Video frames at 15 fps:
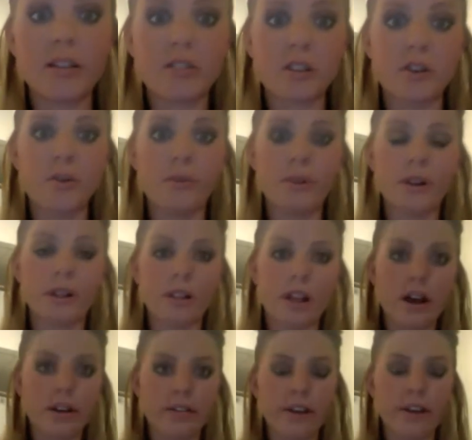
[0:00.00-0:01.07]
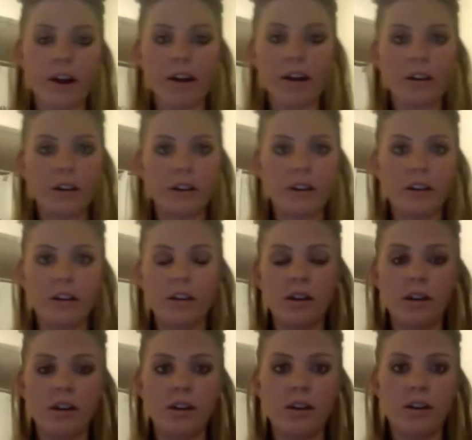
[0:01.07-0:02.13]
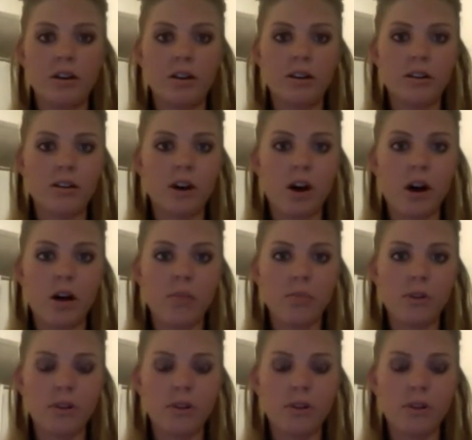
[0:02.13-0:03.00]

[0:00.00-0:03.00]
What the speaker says: so you want a lot of hair on top